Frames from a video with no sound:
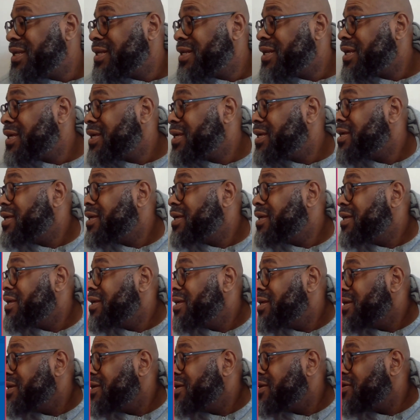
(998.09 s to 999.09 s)
Like,
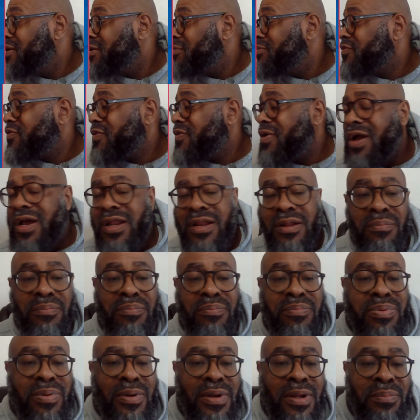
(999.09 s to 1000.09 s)
you know, I'm trying to,
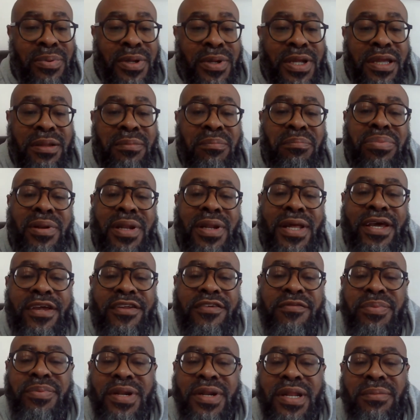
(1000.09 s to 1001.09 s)
I'm getting
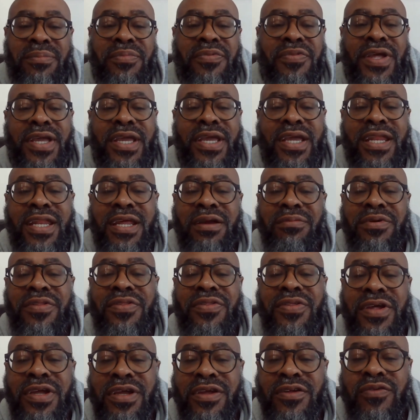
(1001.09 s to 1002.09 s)
blessed, but I'm thinking
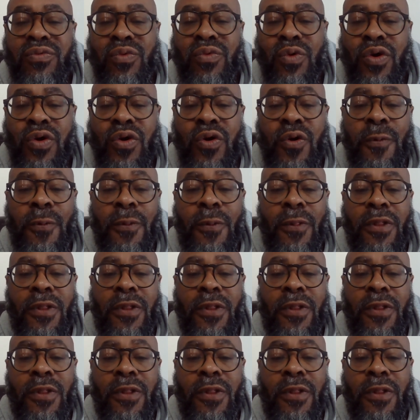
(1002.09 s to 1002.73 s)
everything is wrong.